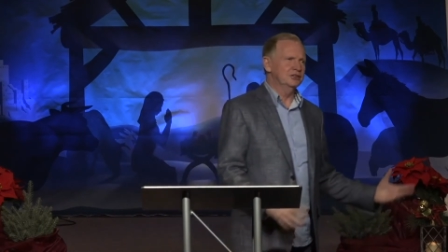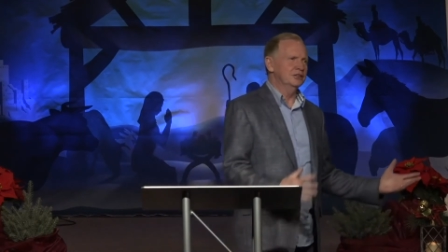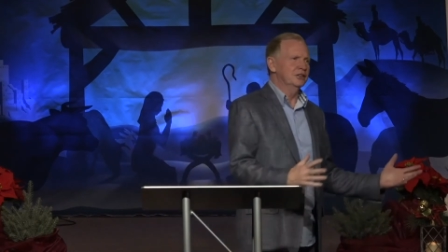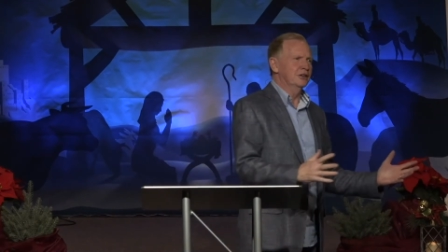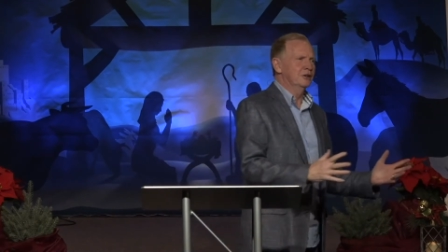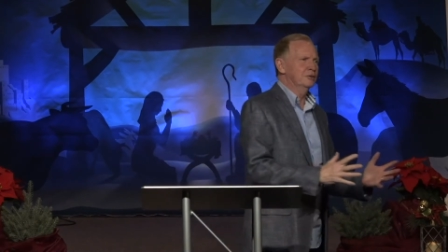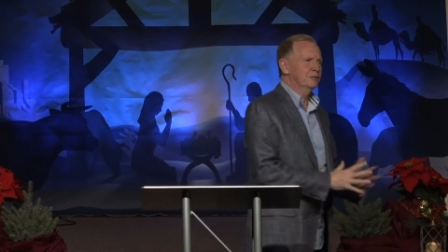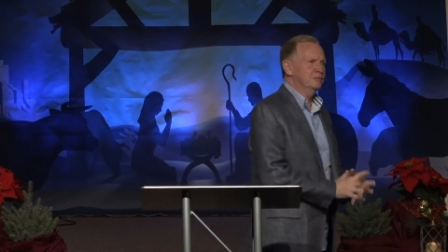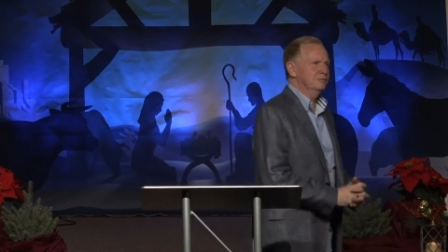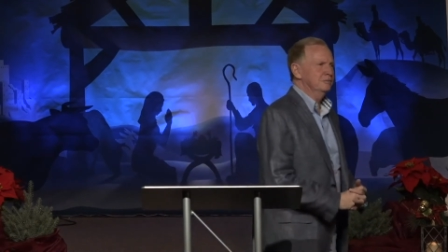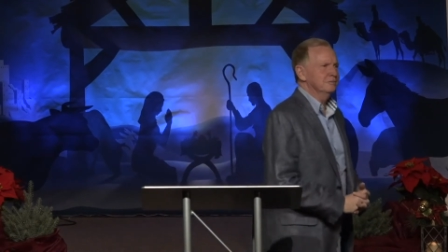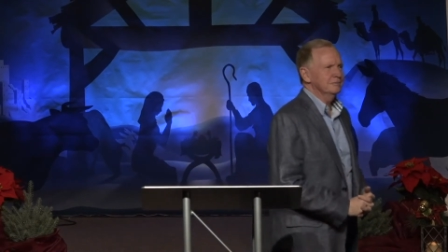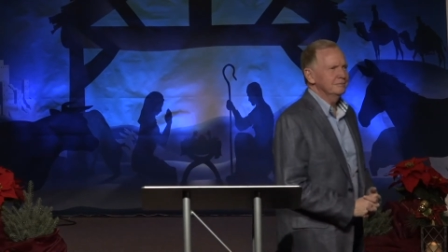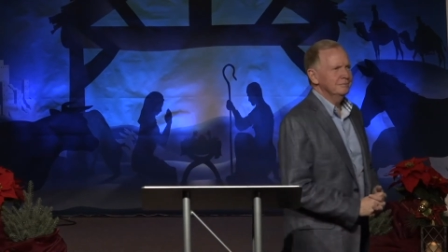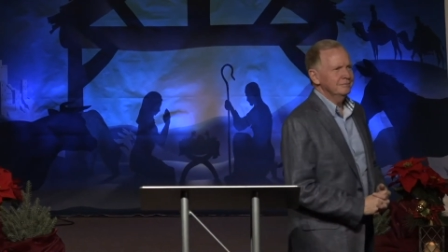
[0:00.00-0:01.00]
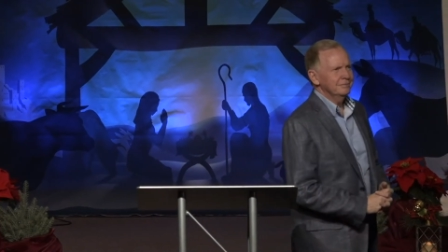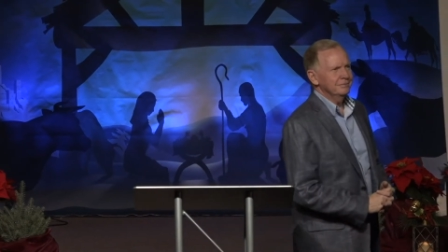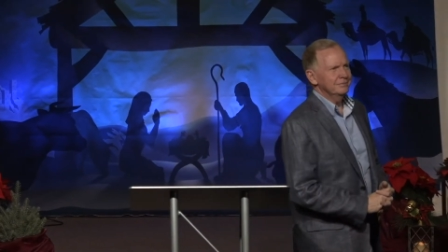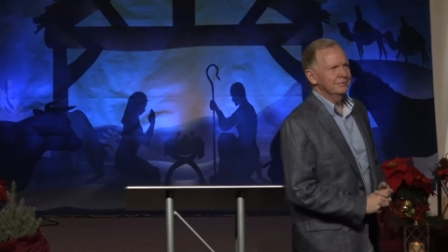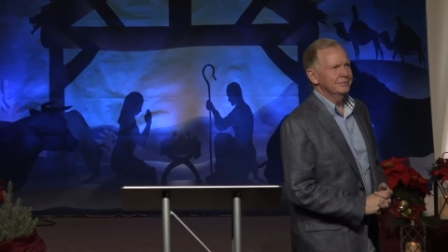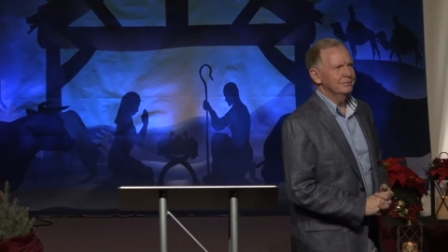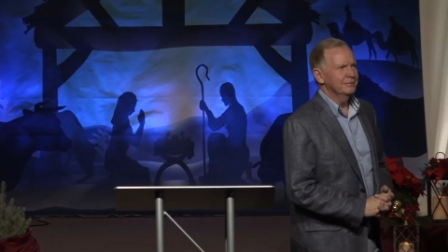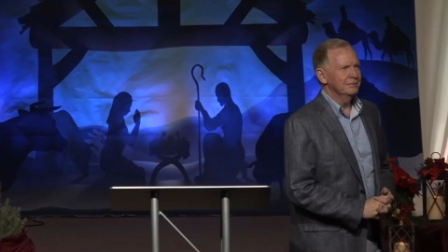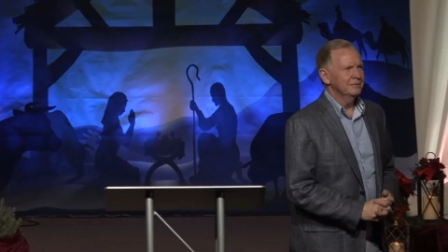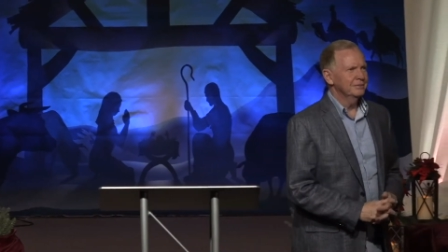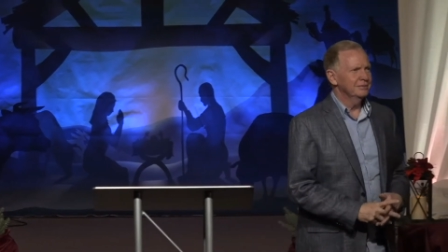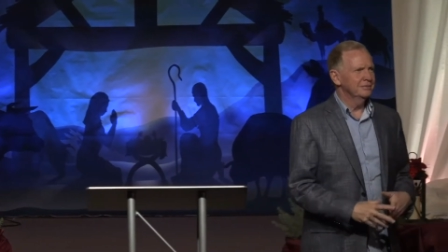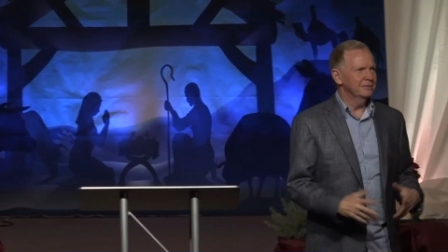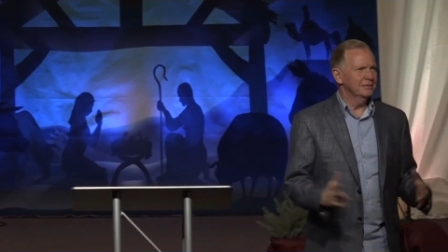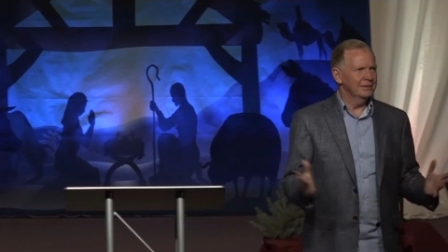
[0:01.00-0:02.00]
know.
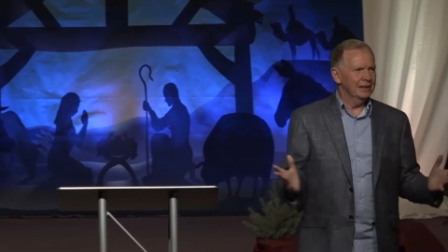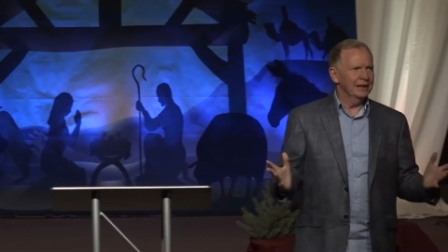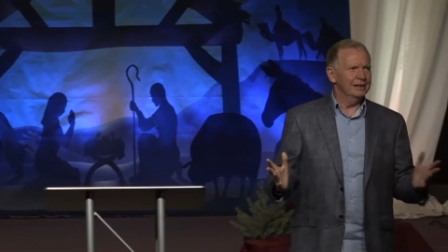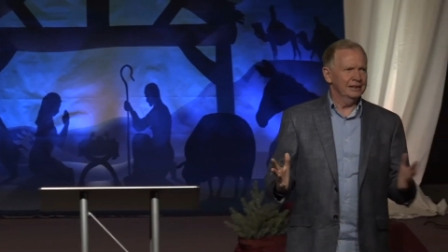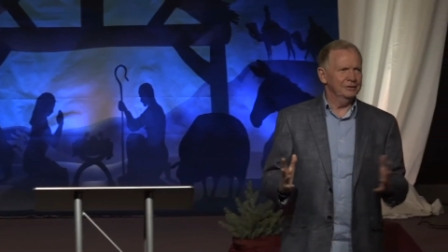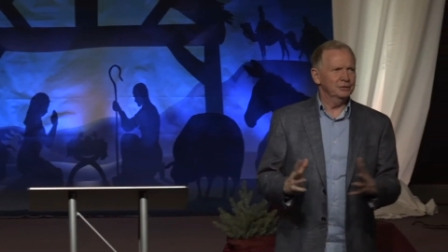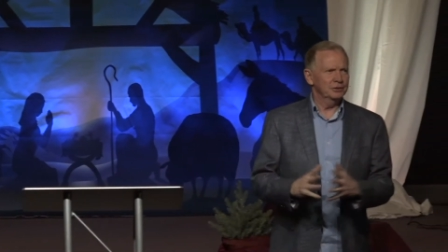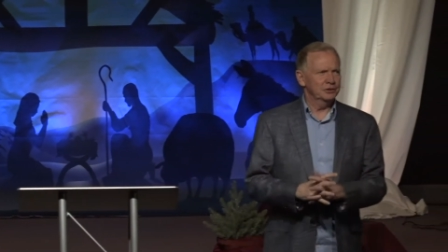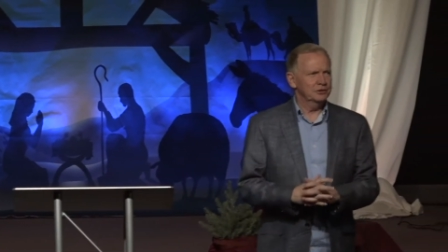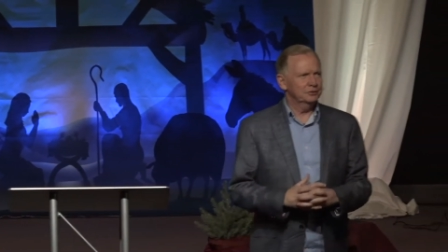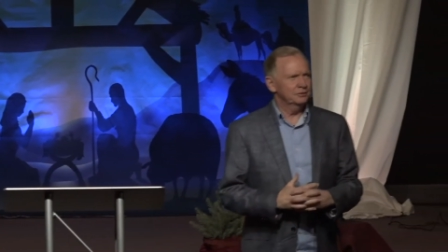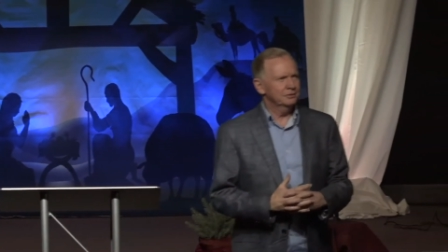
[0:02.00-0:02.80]
And I, it was,